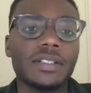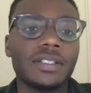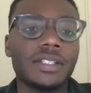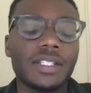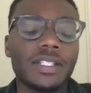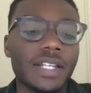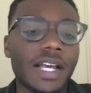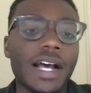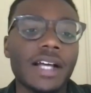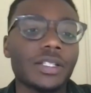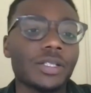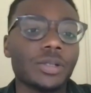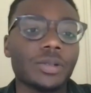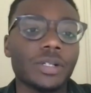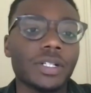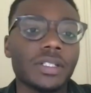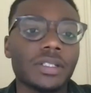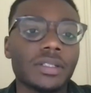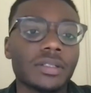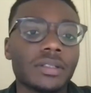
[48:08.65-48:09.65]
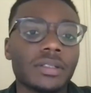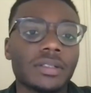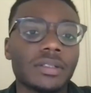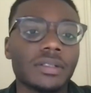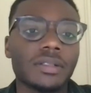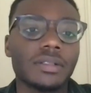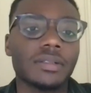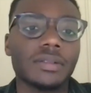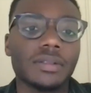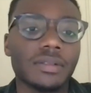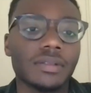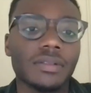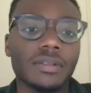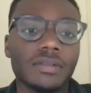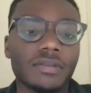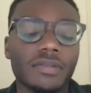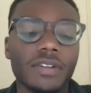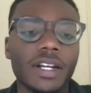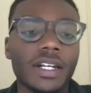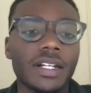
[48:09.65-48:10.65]
disastrous,
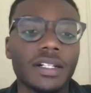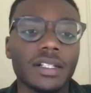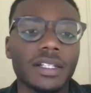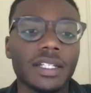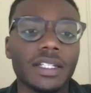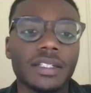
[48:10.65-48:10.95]
frankly.